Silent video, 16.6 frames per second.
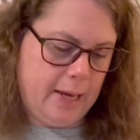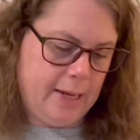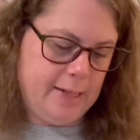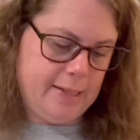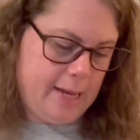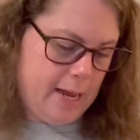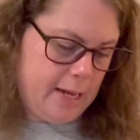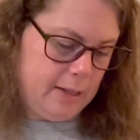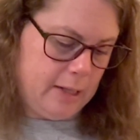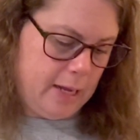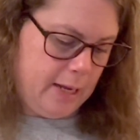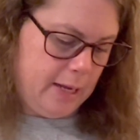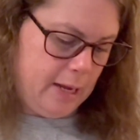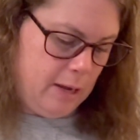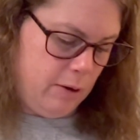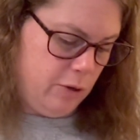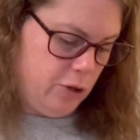I said,
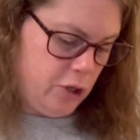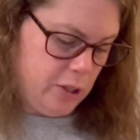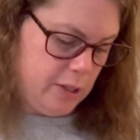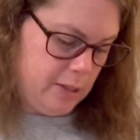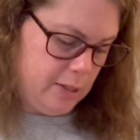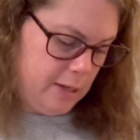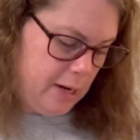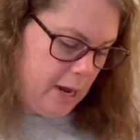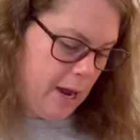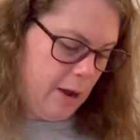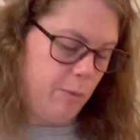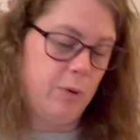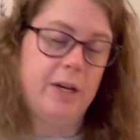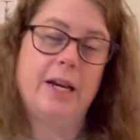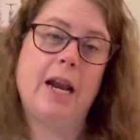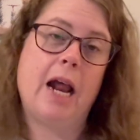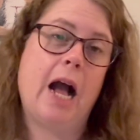like, it just, I
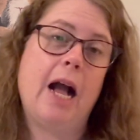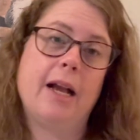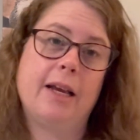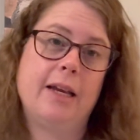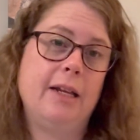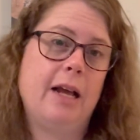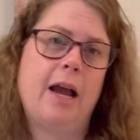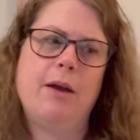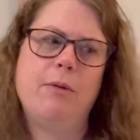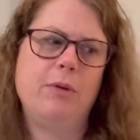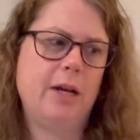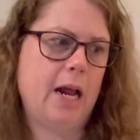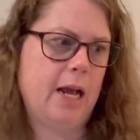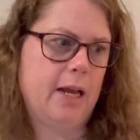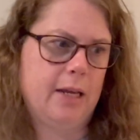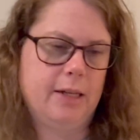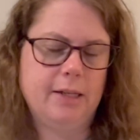would not
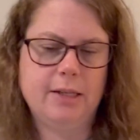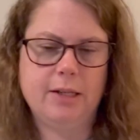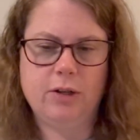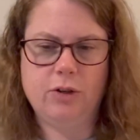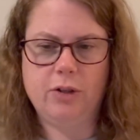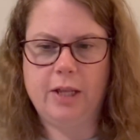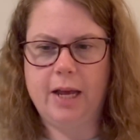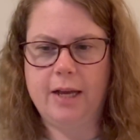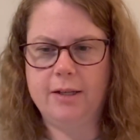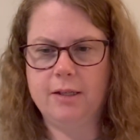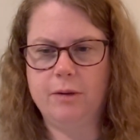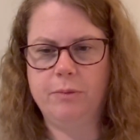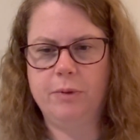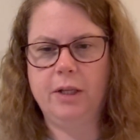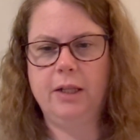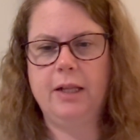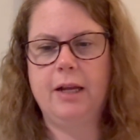consider that
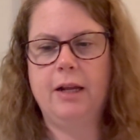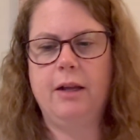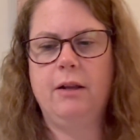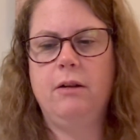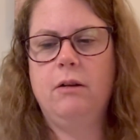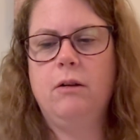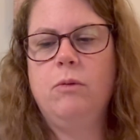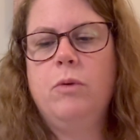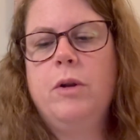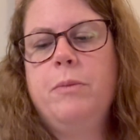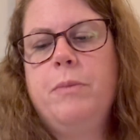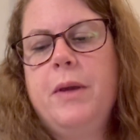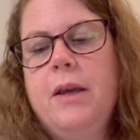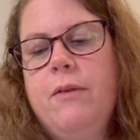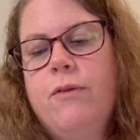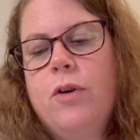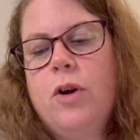something that would
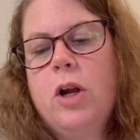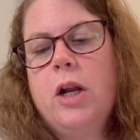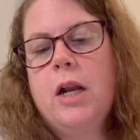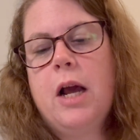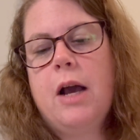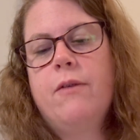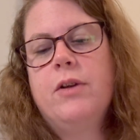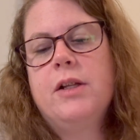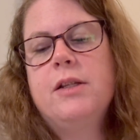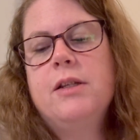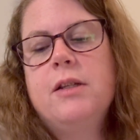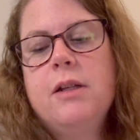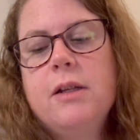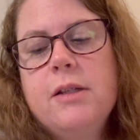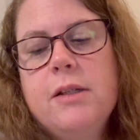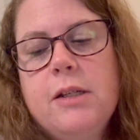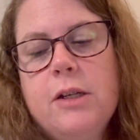be for a novice
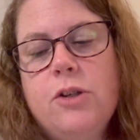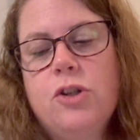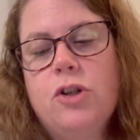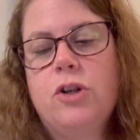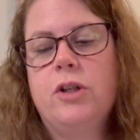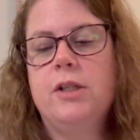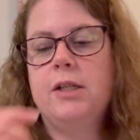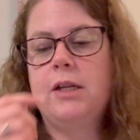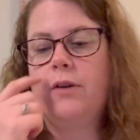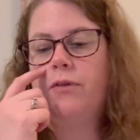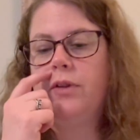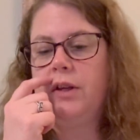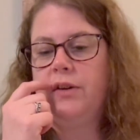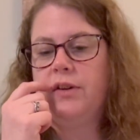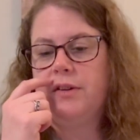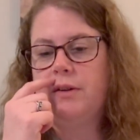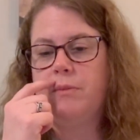stitcher. It's
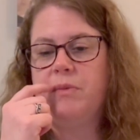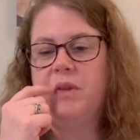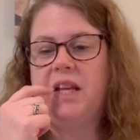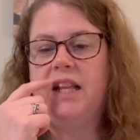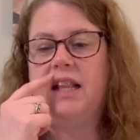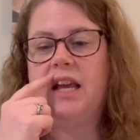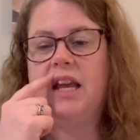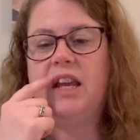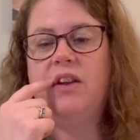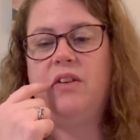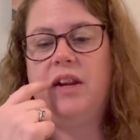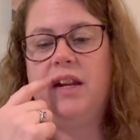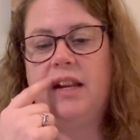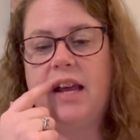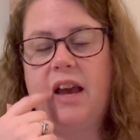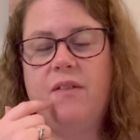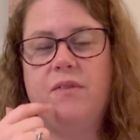definitely something that you
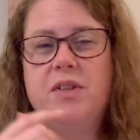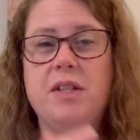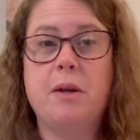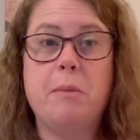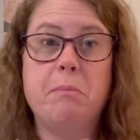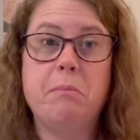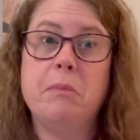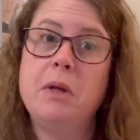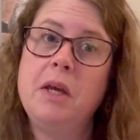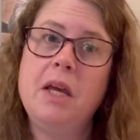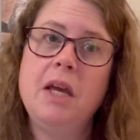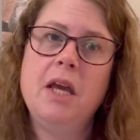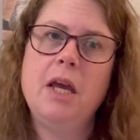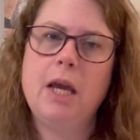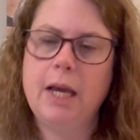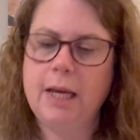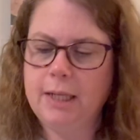need to have some
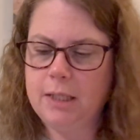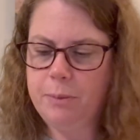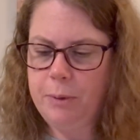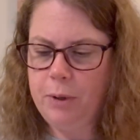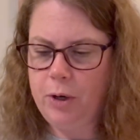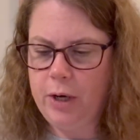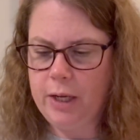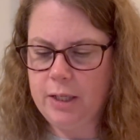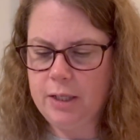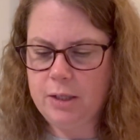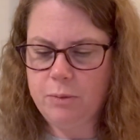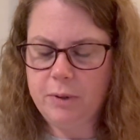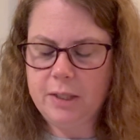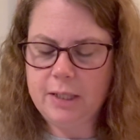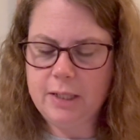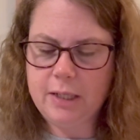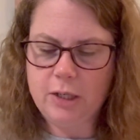experience
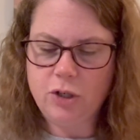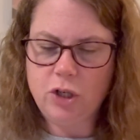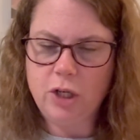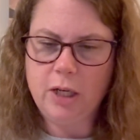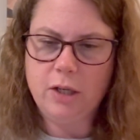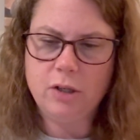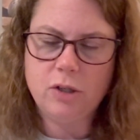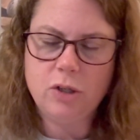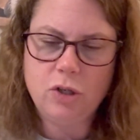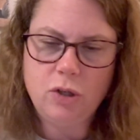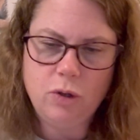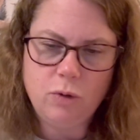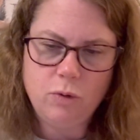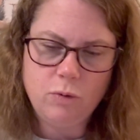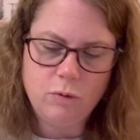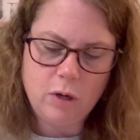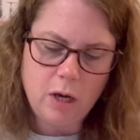with stitching
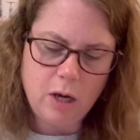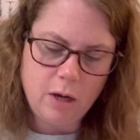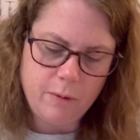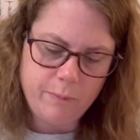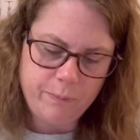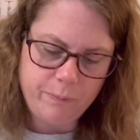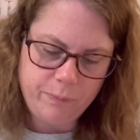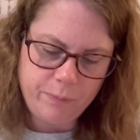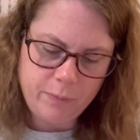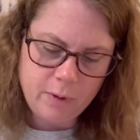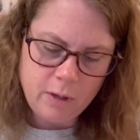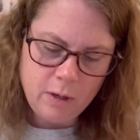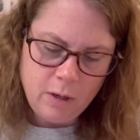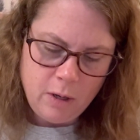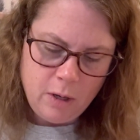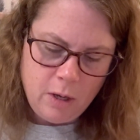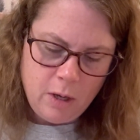to
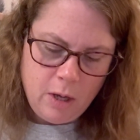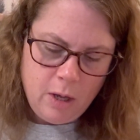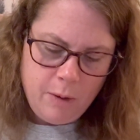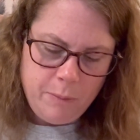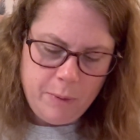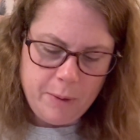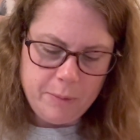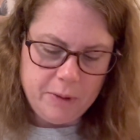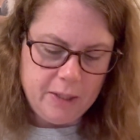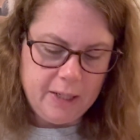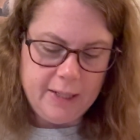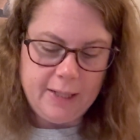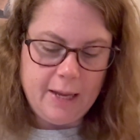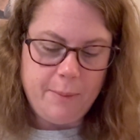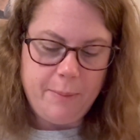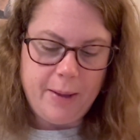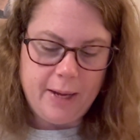be able to get
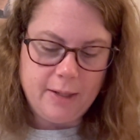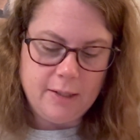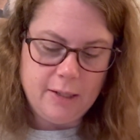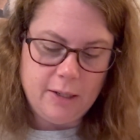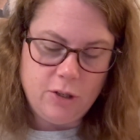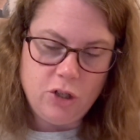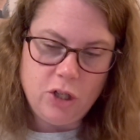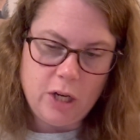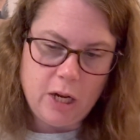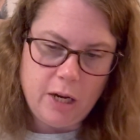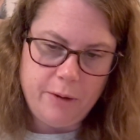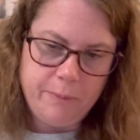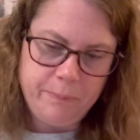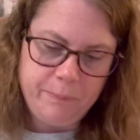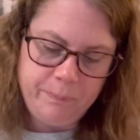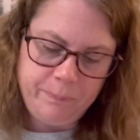that back stitch done.